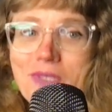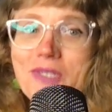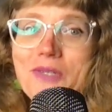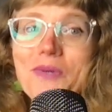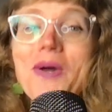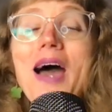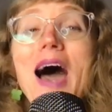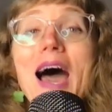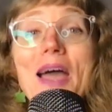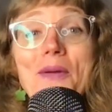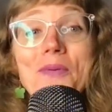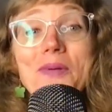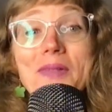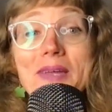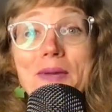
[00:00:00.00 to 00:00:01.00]
do. I
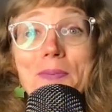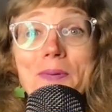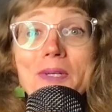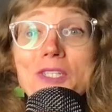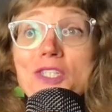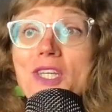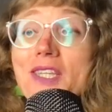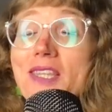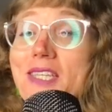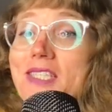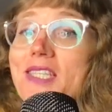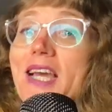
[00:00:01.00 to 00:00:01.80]
really appreciate this.